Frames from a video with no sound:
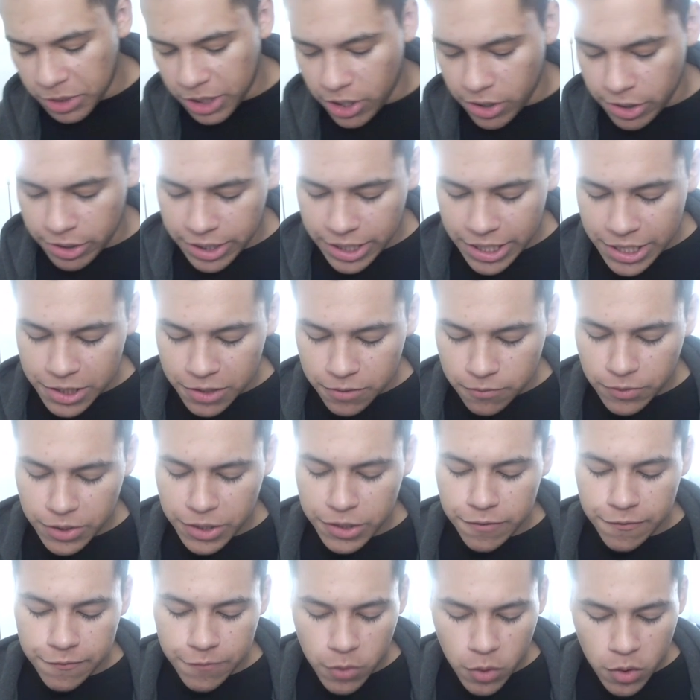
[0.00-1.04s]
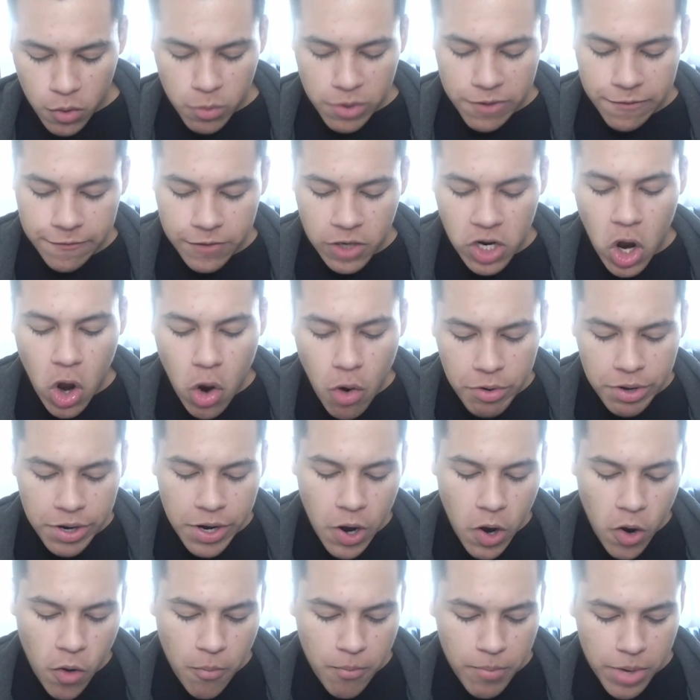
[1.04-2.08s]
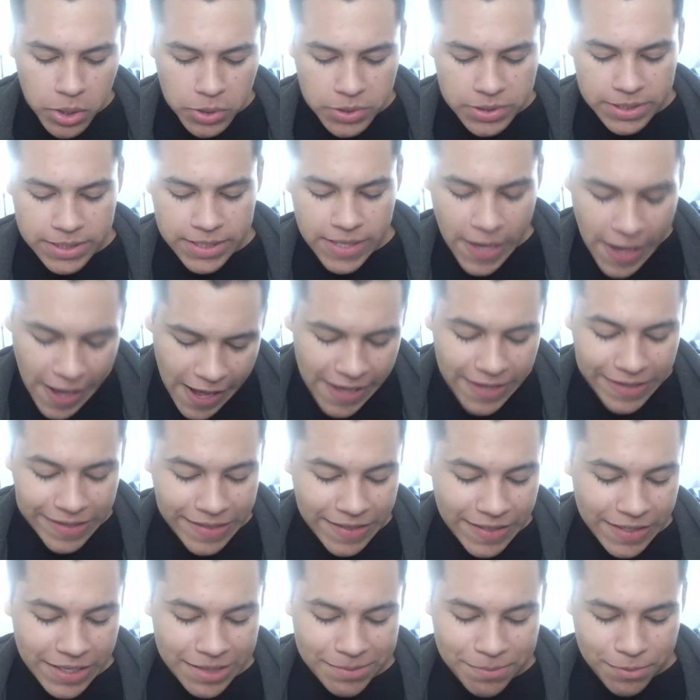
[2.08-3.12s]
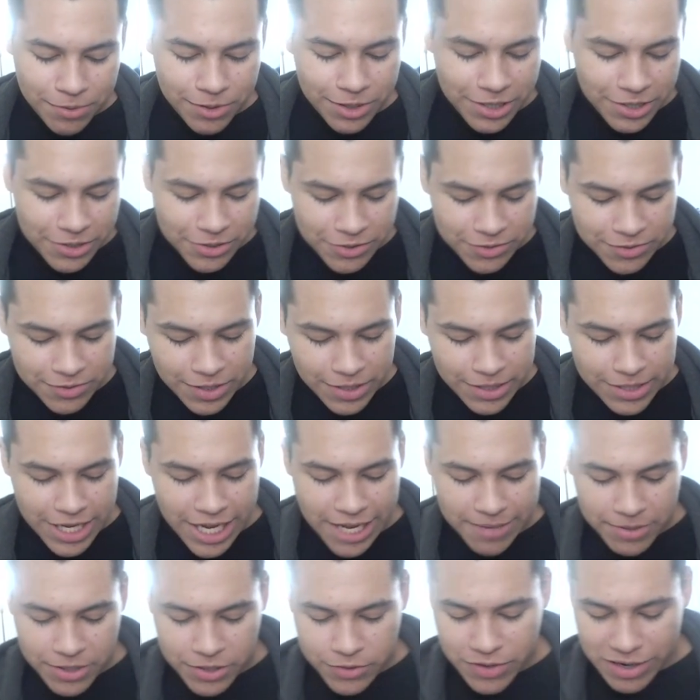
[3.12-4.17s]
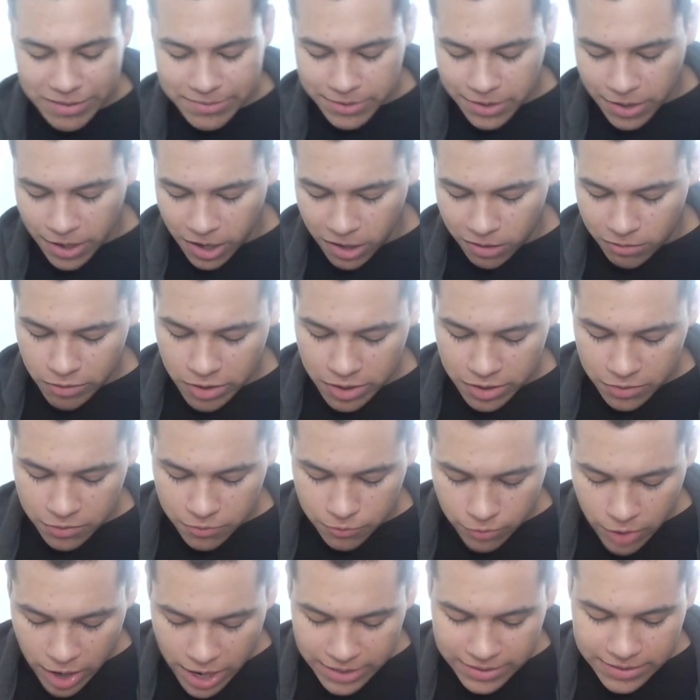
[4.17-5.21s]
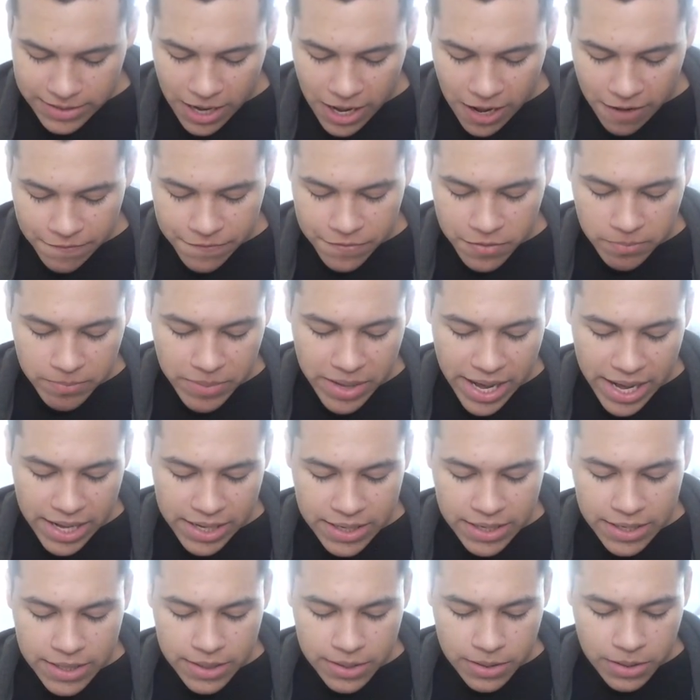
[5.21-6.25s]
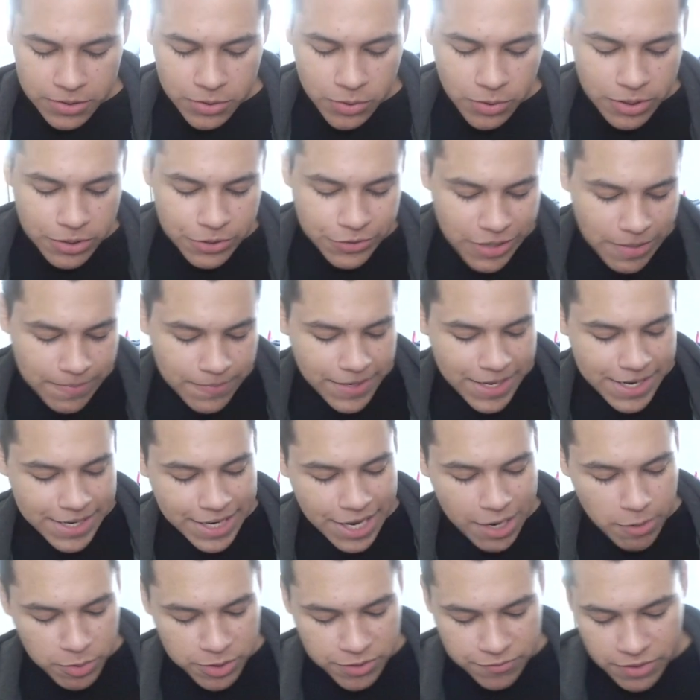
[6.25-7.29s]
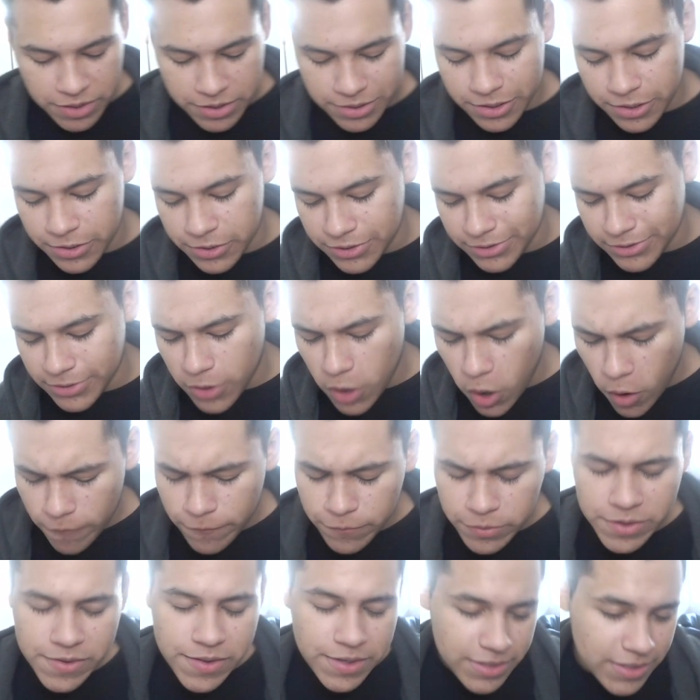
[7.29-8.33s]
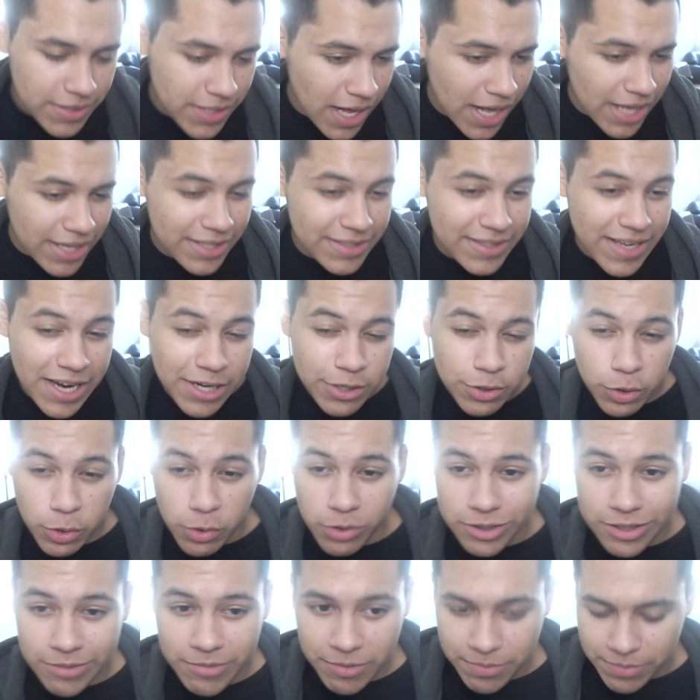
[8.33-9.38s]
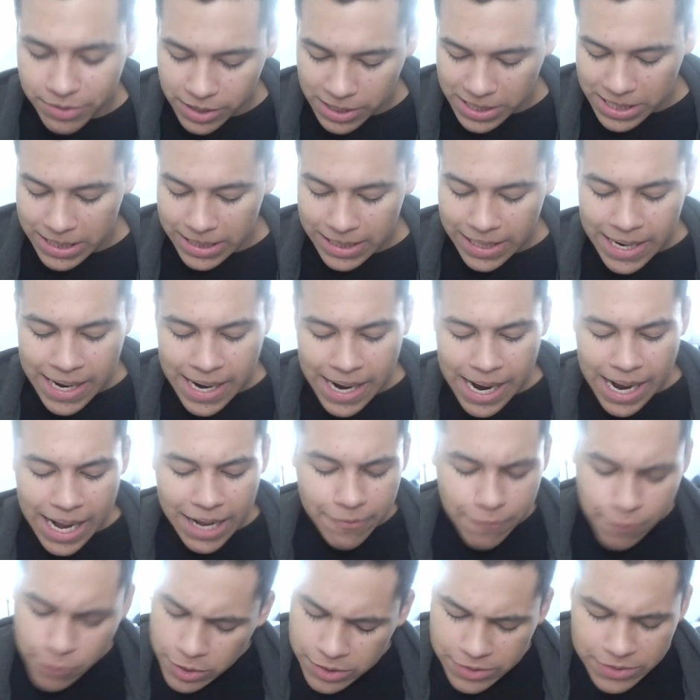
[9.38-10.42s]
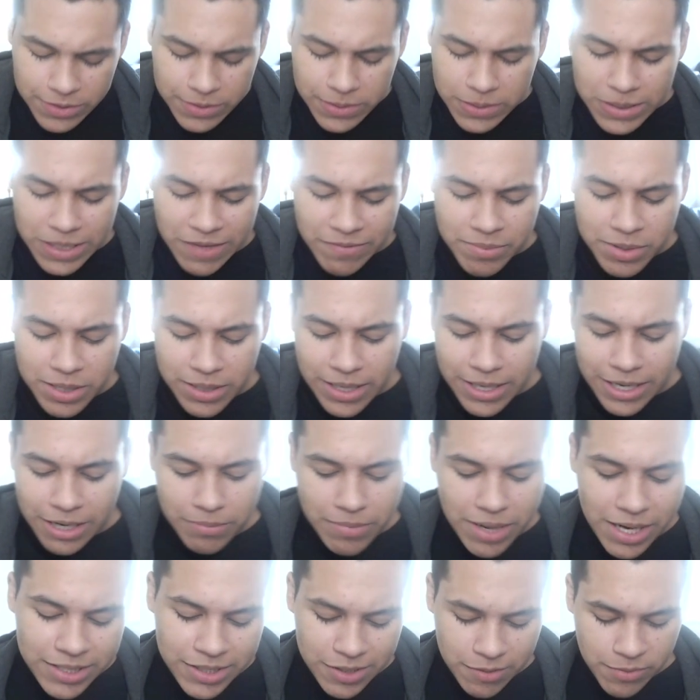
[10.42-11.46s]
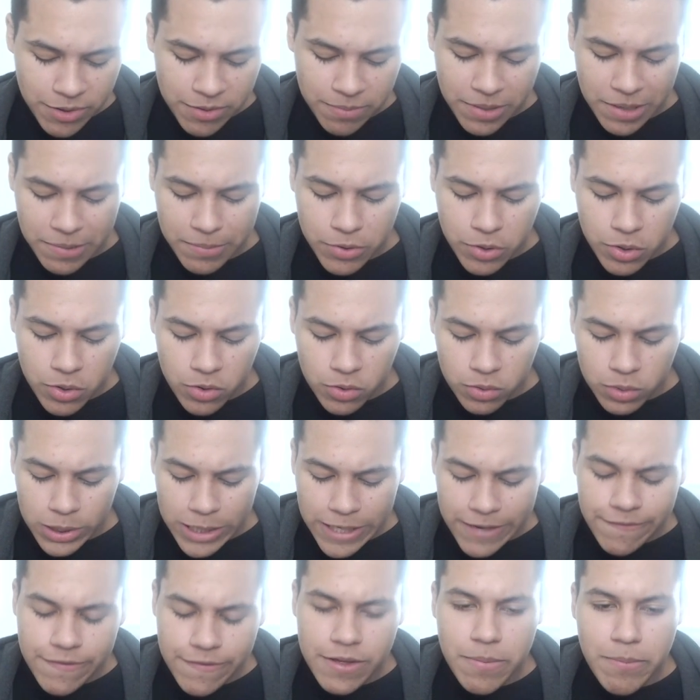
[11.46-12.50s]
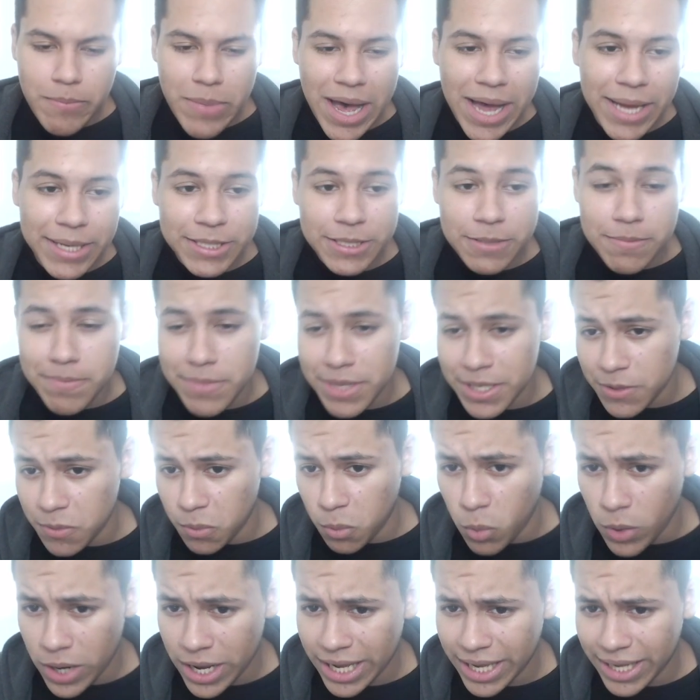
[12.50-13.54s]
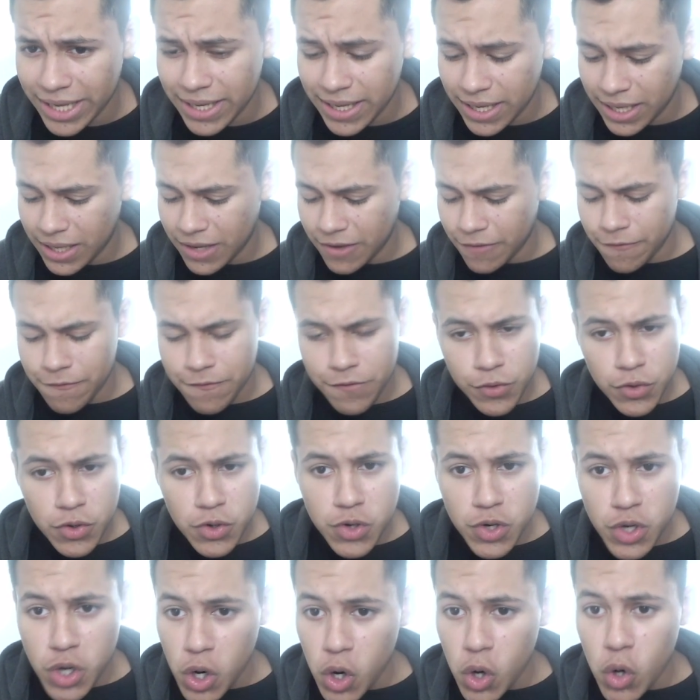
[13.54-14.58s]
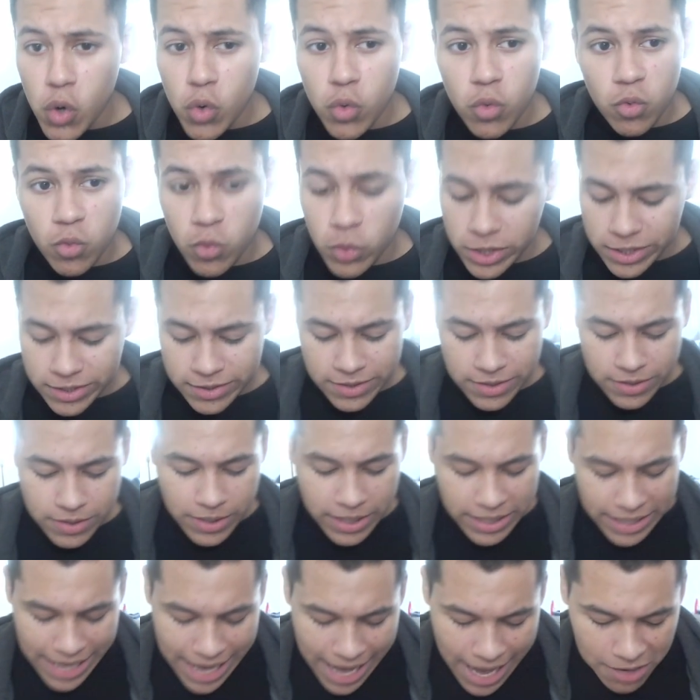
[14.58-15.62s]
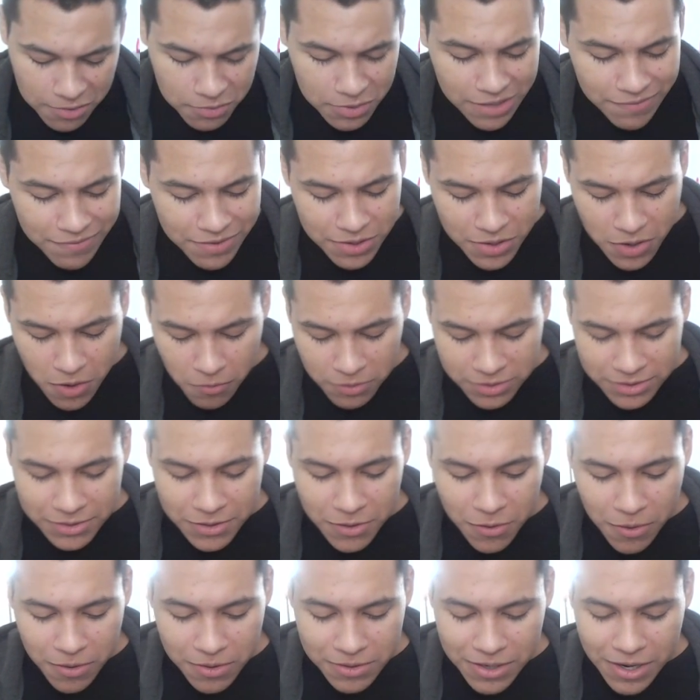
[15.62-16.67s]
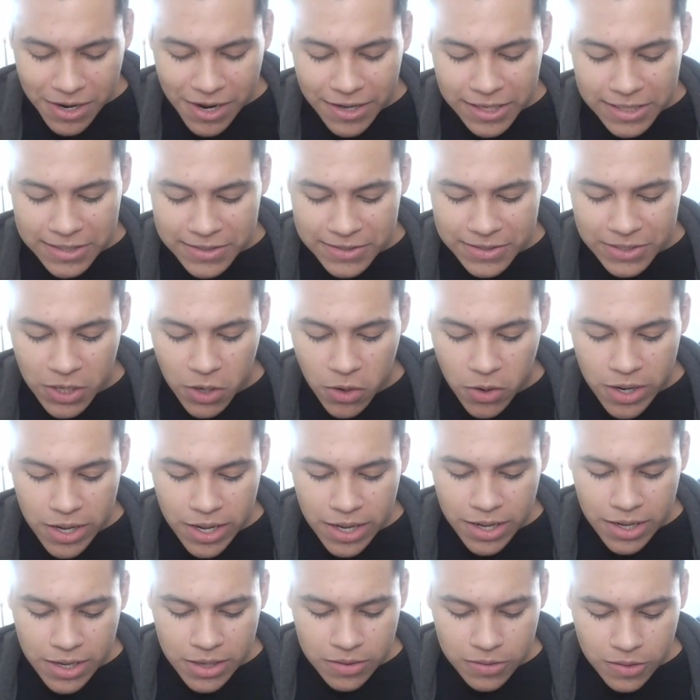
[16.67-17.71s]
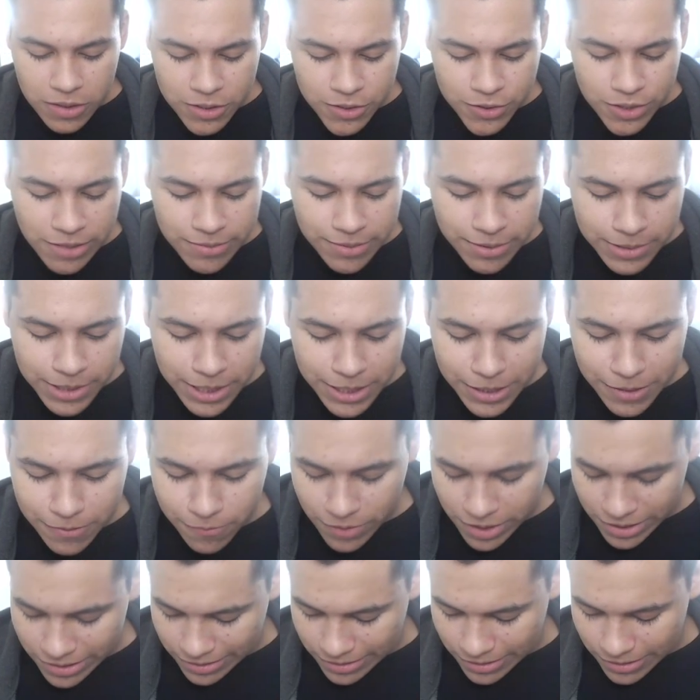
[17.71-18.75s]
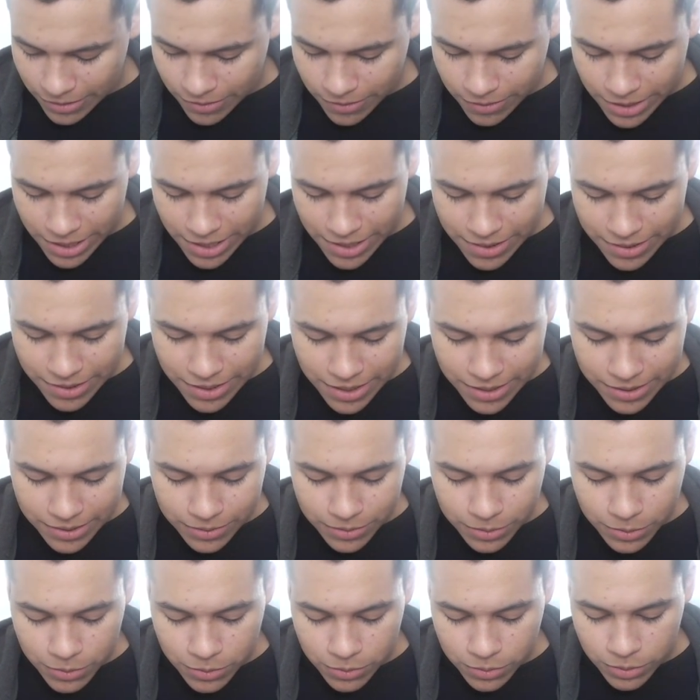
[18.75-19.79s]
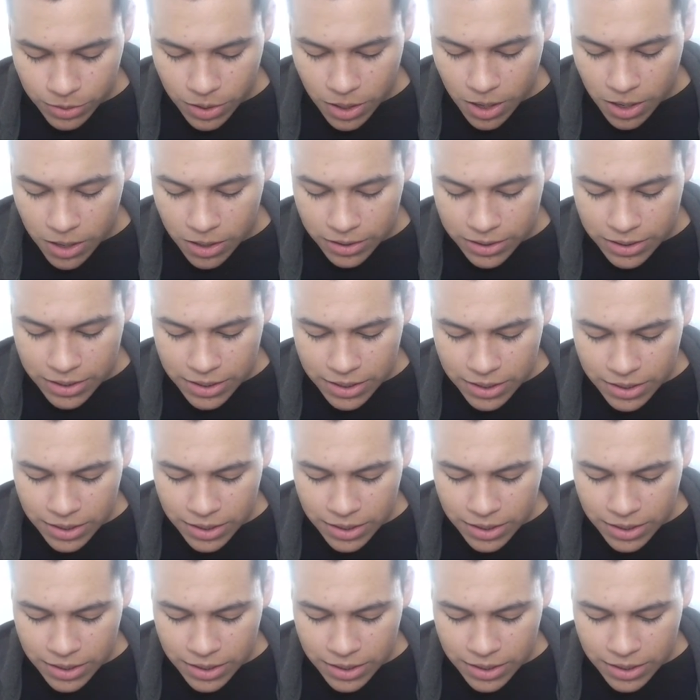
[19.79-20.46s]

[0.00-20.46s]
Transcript: are in Arena 4 with Coco Monteya. Pretty interesting name. He drops a Hog Rider right off the bat. Let's go ahead and drop that Night Witch right there. So hopefully this guy is actually going to be playing. I've recently, I've been getting matched up with people who leave the match midway for no reason. Like, I don't even know what's going on. So let's drop the lightning right there and then a little log.